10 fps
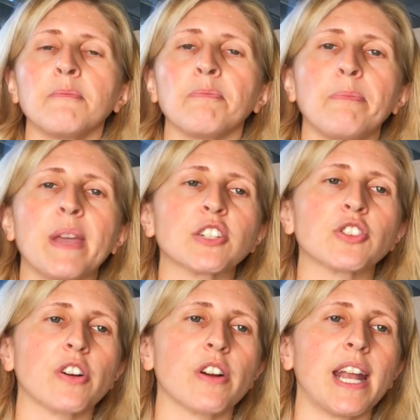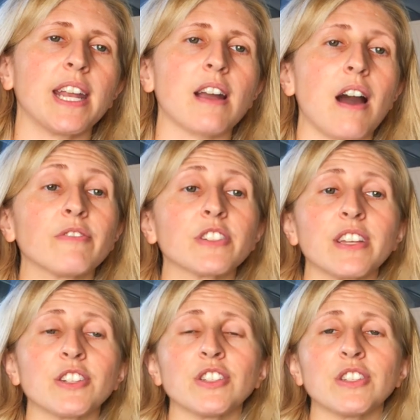Make sure any
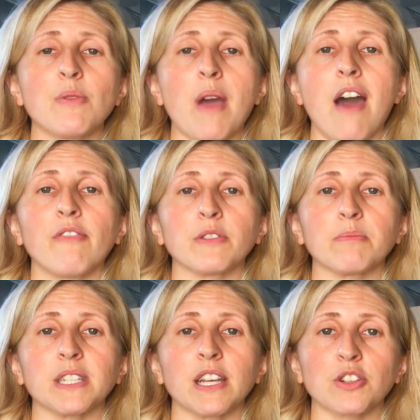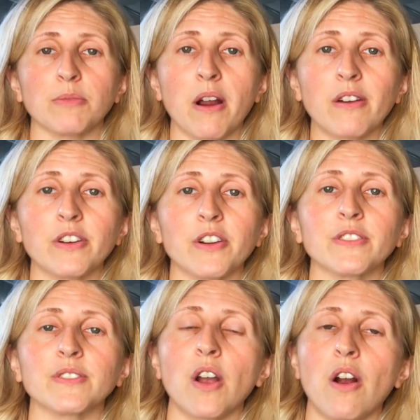conversations you have with potential
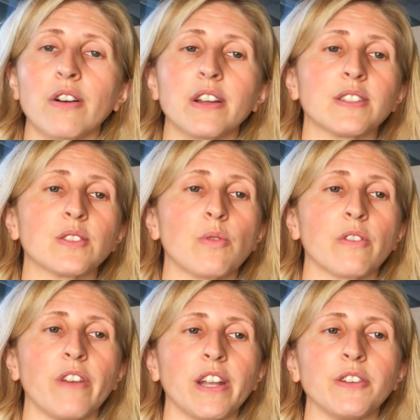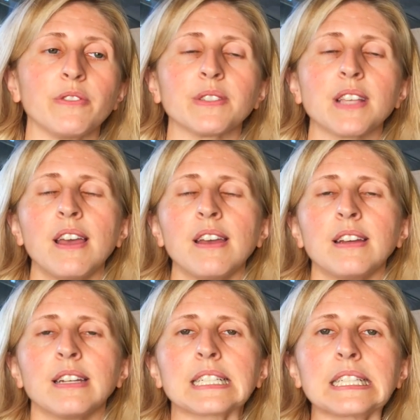partners, artists, or venues
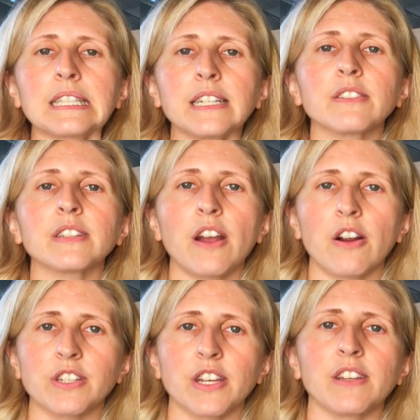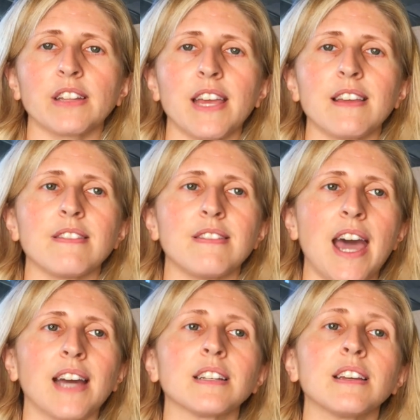clearly articulate
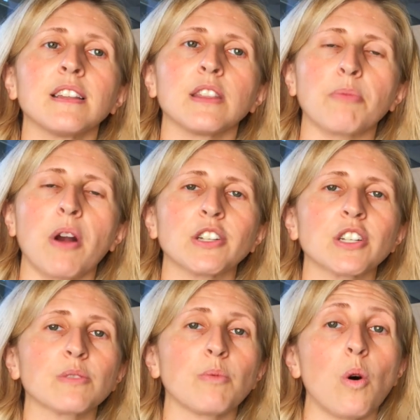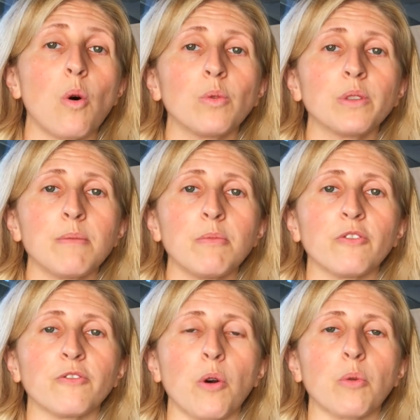that the project will only
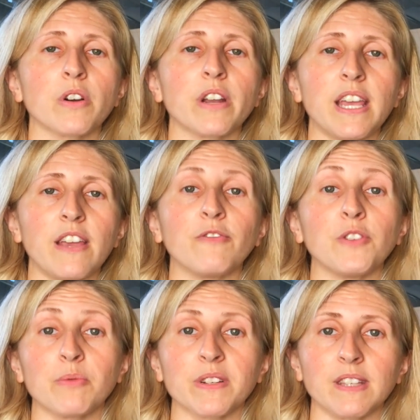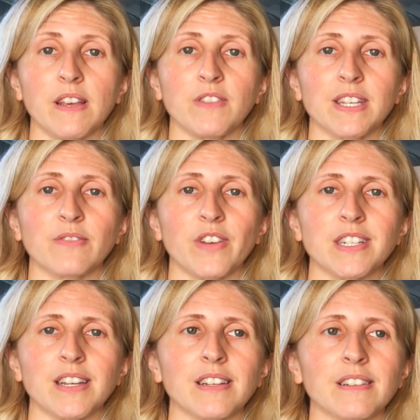move forward if you receive this
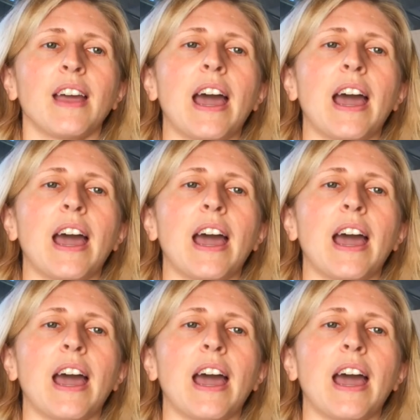funding.